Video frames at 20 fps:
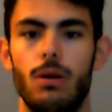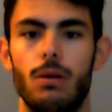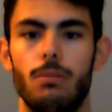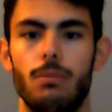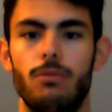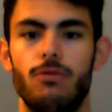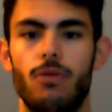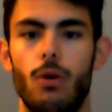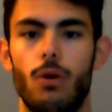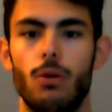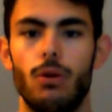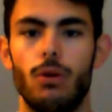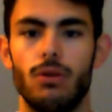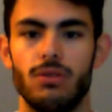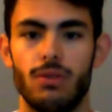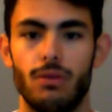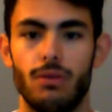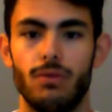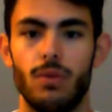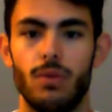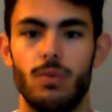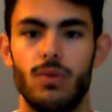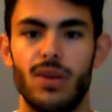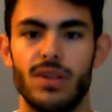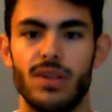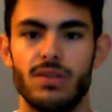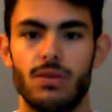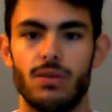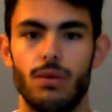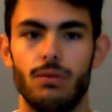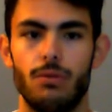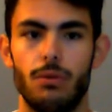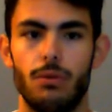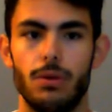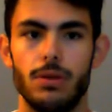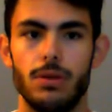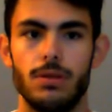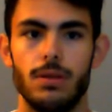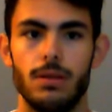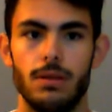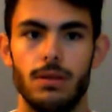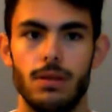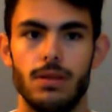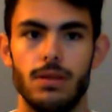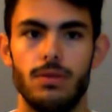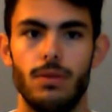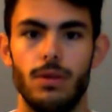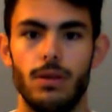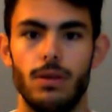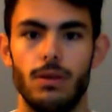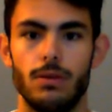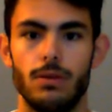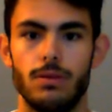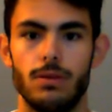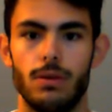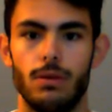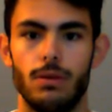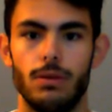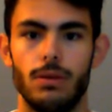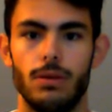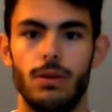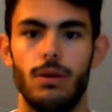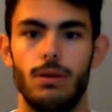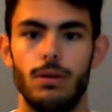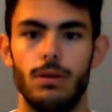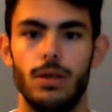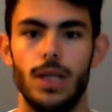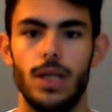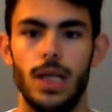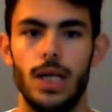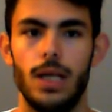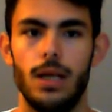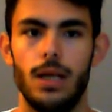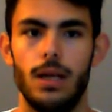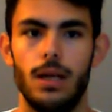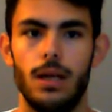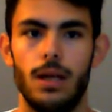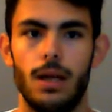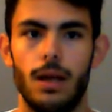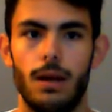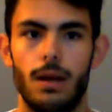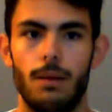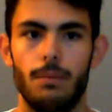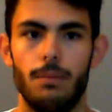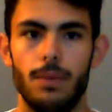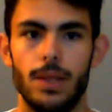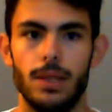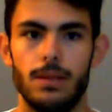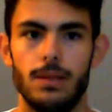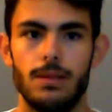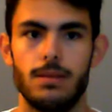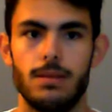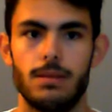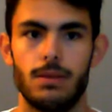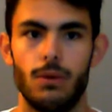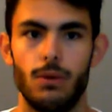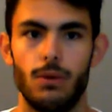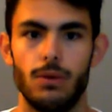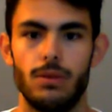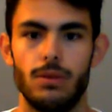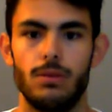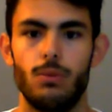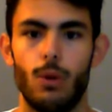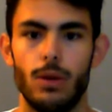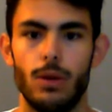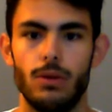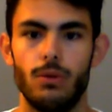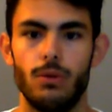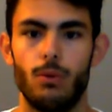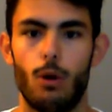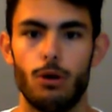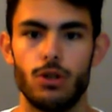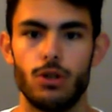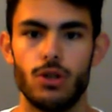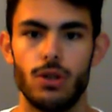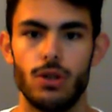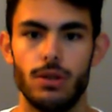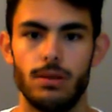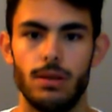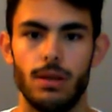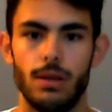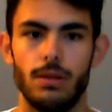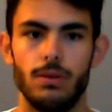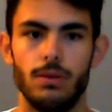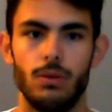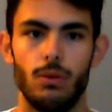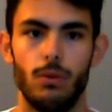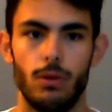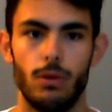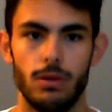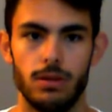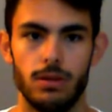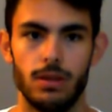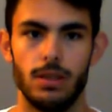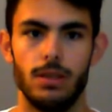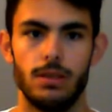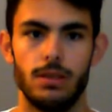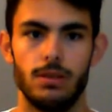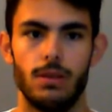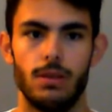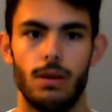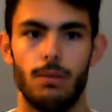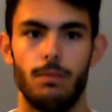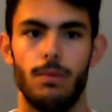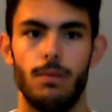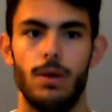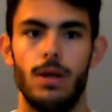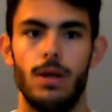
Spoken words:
photos of the press conference in this video, so it's good when you watch it and you will see some